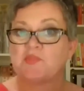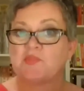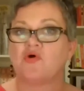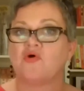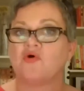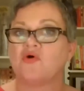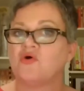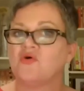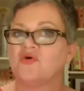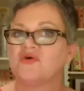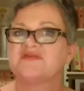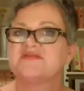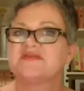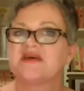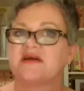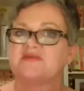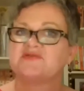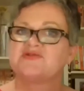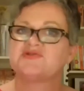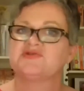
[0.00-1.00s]
pause
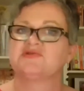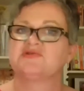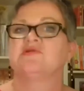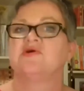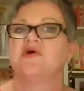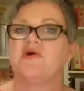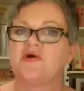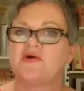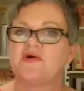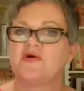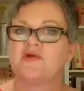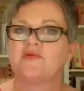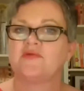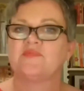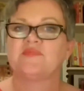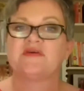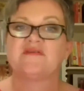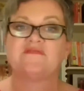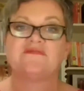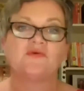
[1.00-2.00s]
and to
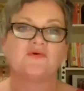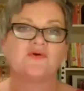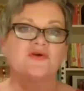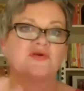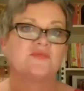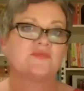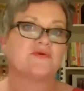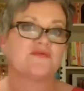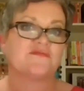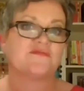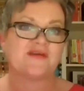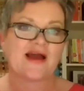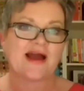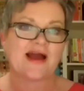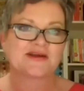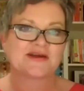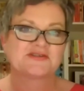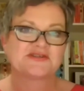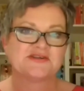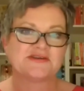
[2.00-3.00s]
learn before you move to
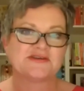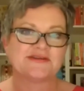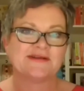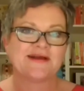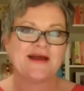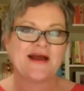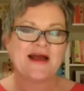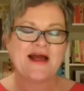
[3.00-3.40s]
action.